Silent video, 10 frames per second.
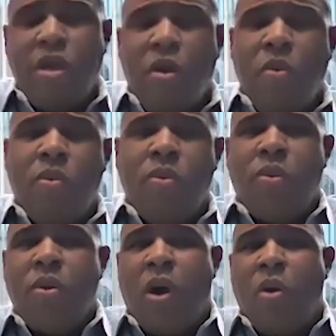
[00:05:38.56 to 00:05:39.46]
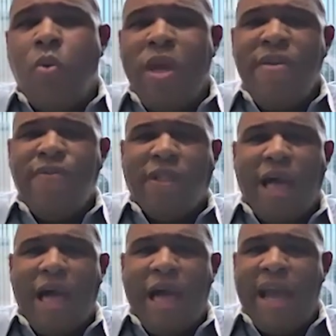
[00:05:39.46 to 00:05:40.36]
you know, we
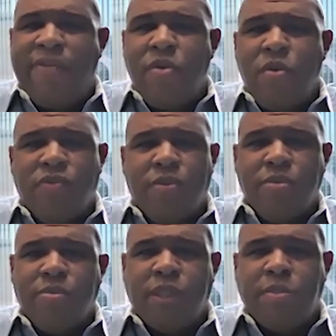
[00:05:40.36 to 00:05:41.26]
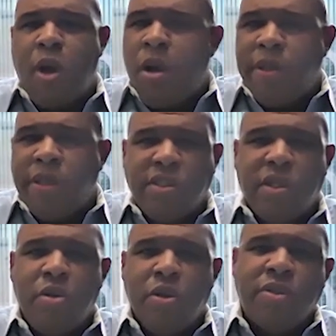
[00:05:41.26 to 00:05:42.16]
fly everyone from small
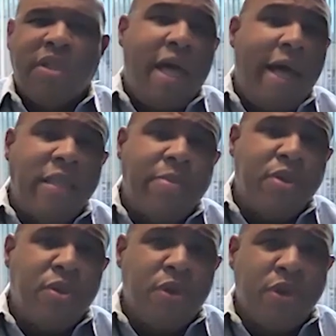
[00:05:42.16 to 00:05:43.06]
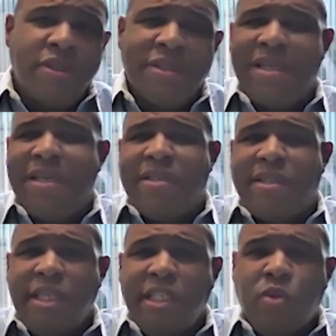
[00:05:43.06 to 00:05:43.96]
business owners, entrepreneurs,
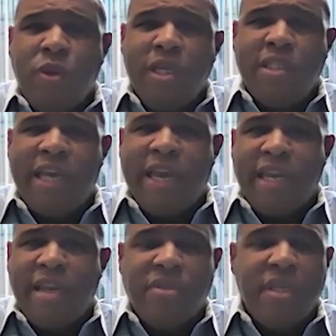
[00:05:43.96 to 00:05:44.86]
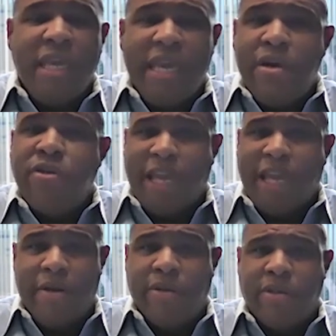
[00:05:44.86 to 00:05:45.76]
C suite executives,
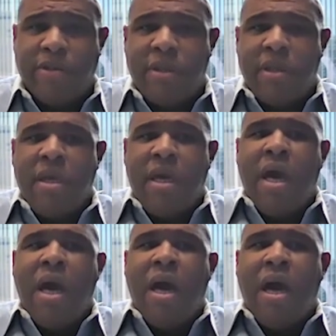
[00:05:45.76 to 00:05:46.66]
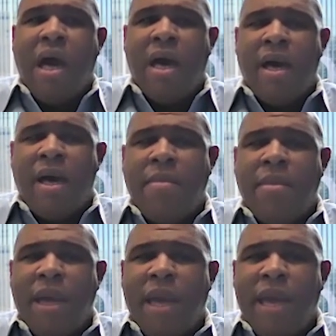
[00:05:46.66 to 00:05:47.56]
entertainers.
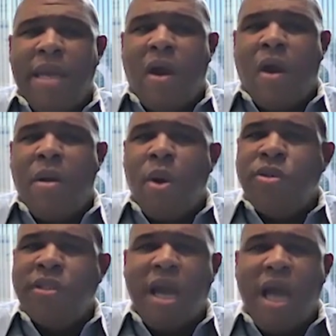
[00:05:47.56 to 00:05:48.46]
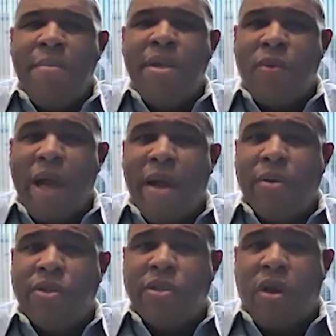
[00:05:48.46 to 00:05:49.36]
Um, and our most common
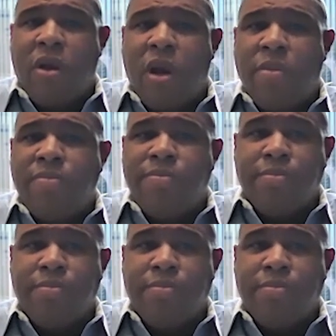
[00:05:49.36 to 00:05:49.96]
routes are